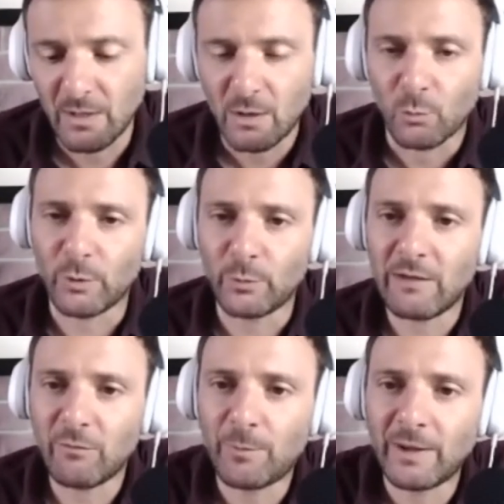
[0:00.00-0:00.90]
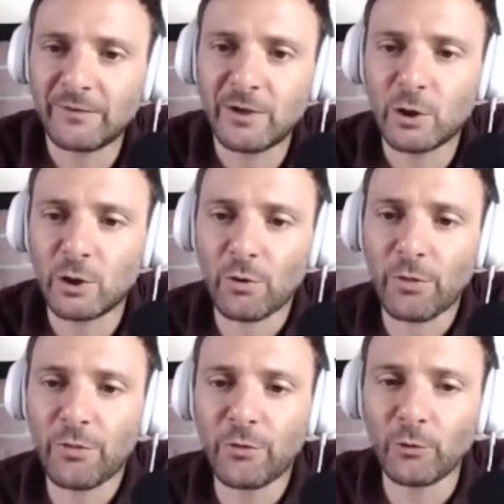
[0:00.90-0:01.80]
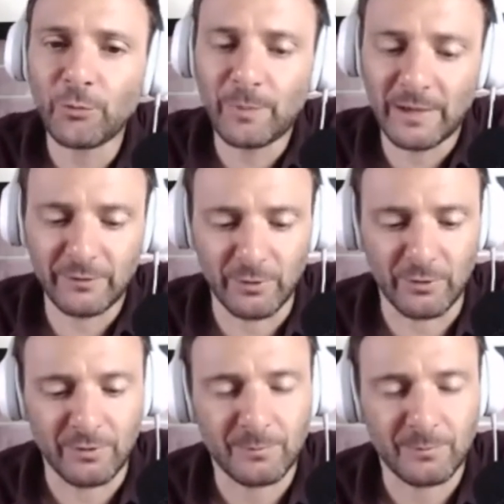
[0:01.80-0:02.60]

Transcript: When we have a particular thought pattern